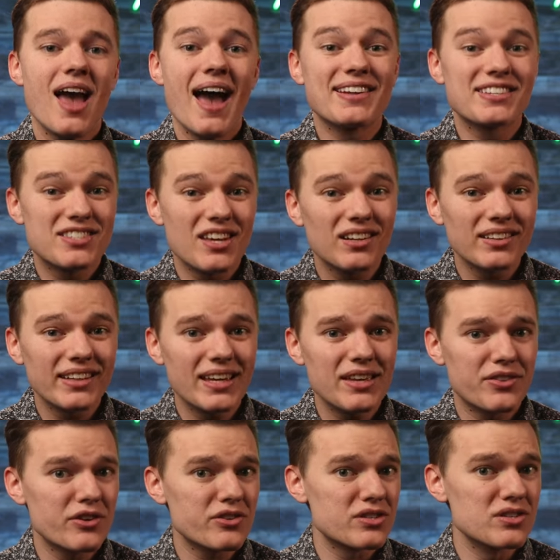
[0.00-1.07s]
And suddenly
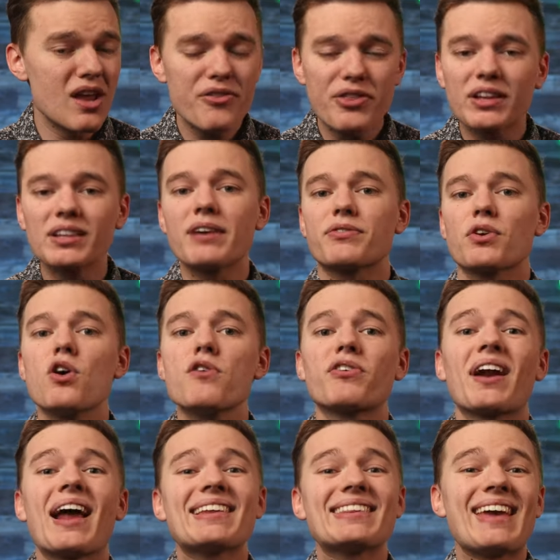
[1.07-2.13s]
there's nothing left
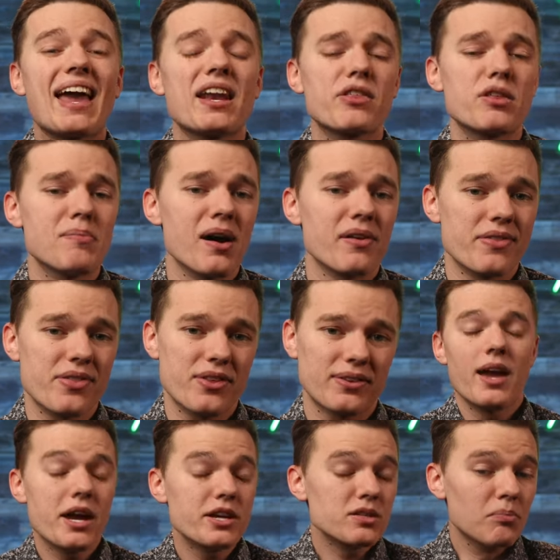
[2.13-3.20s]
over at the end of the month.
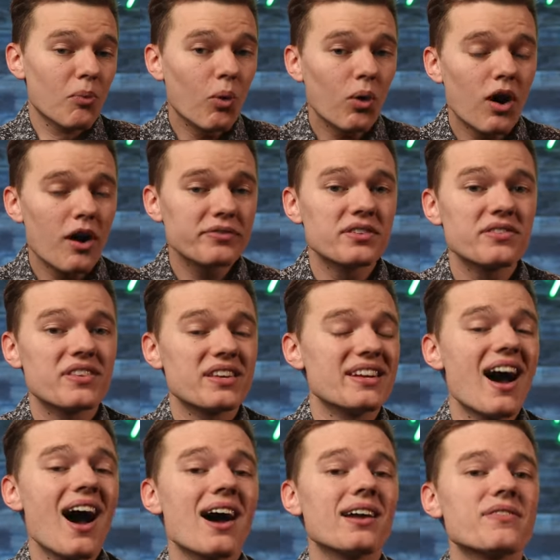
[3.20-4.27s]
And more often than
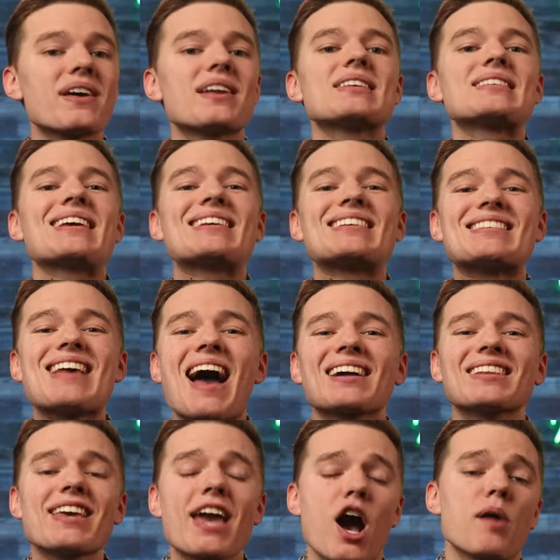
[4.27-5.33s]
not, that is
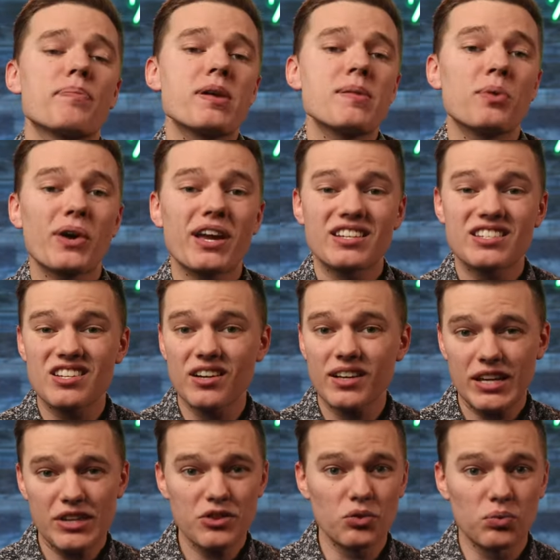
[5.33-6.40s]
exactly how people get stuck
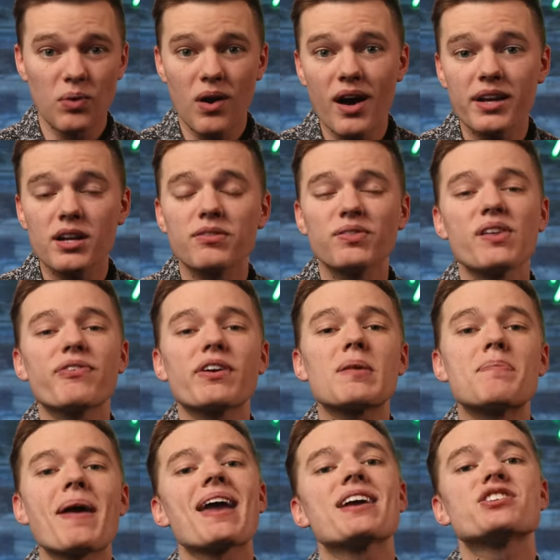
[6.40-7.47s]
in the rut of living
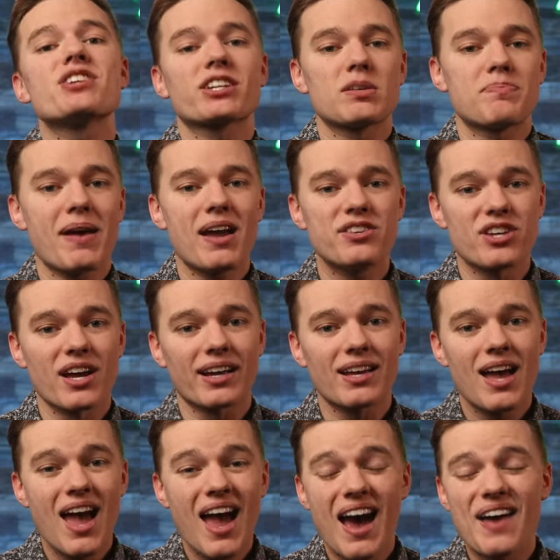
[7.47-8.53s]
paycheck to paycheck.
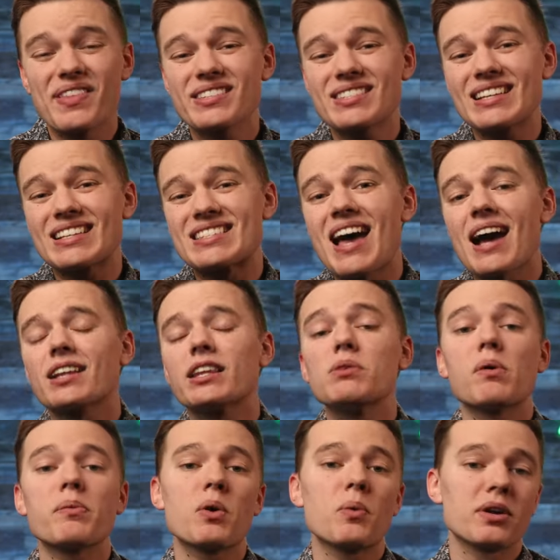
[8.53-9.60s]
And that's exactly
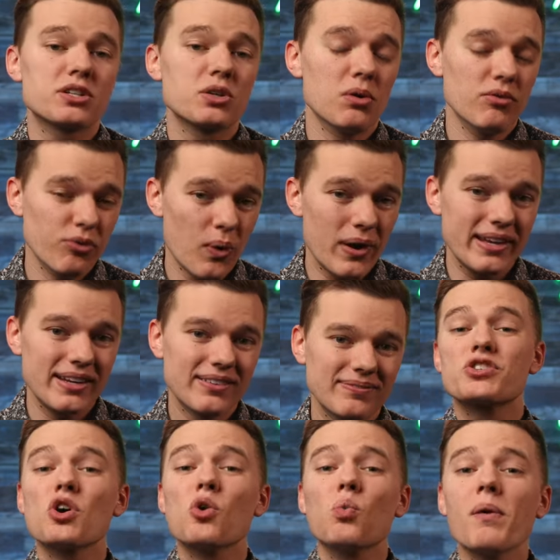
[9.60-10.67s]
what we want to avoid.
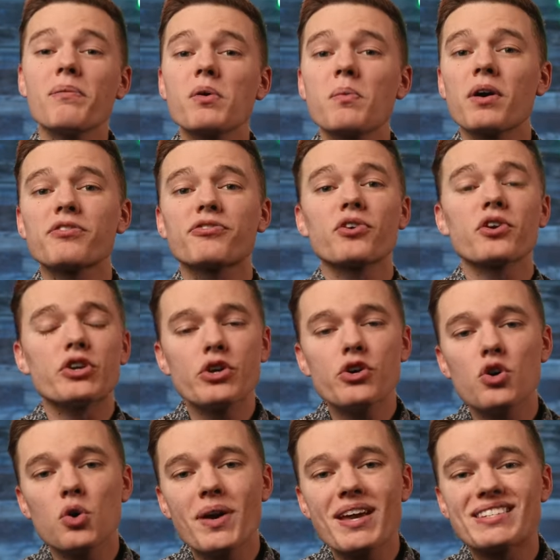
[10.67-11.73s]
So what we want for
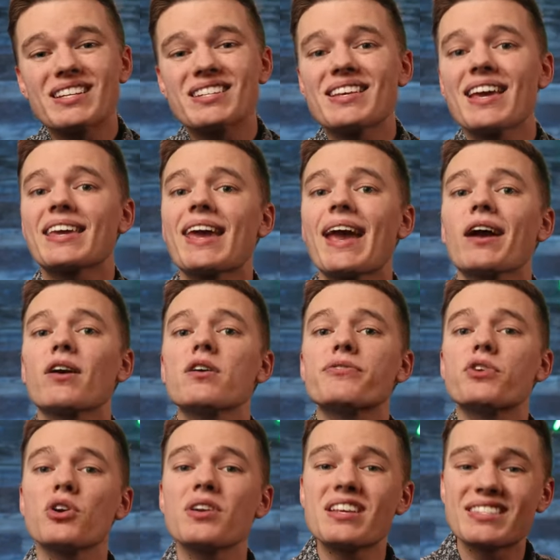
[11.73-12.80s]
you is to take care
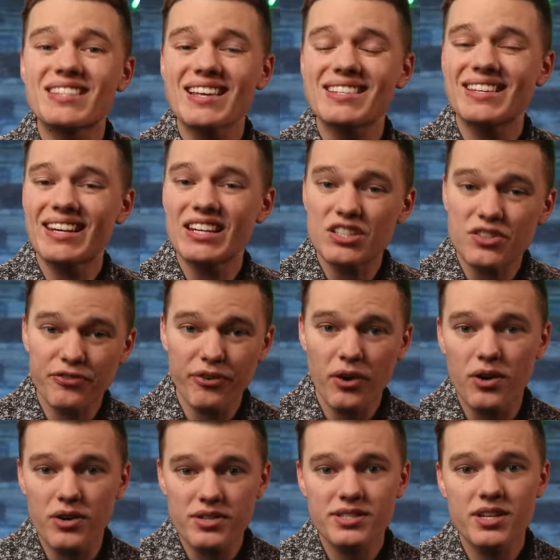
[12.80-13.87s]
of your necessities
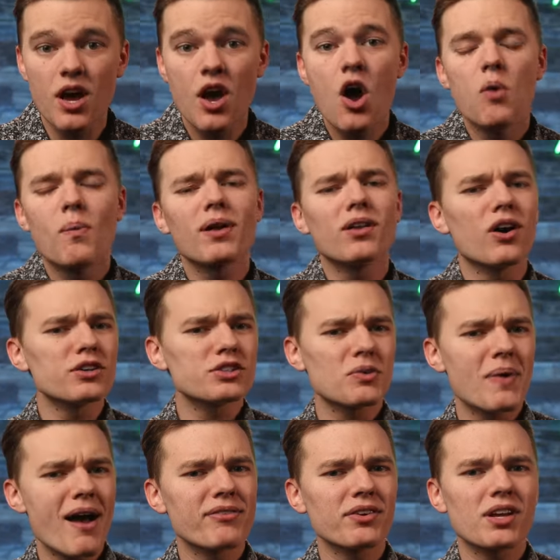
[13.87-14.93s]
first, while
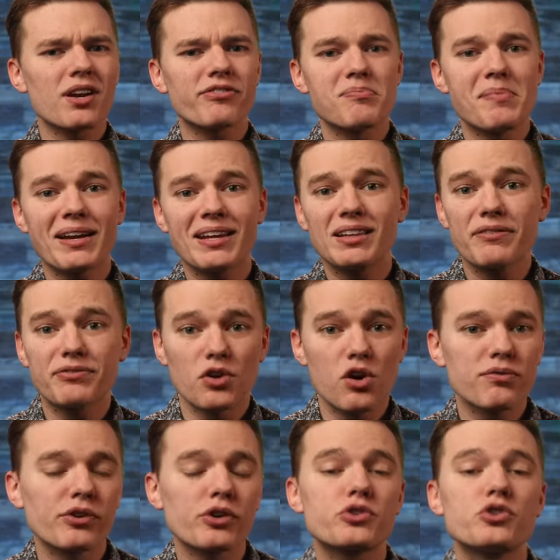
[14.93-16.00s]
also having enough money left
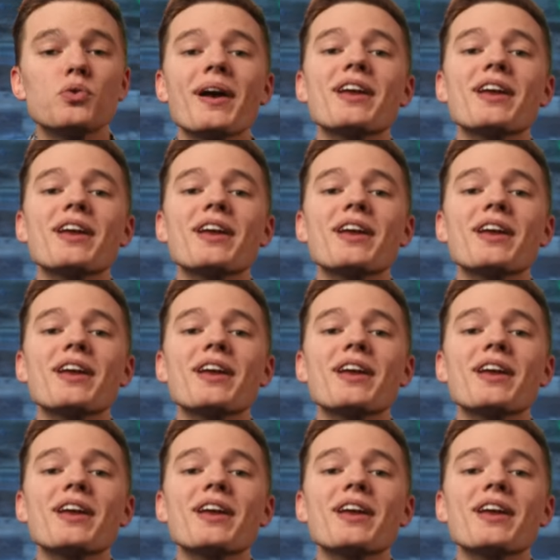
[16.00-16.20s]
over to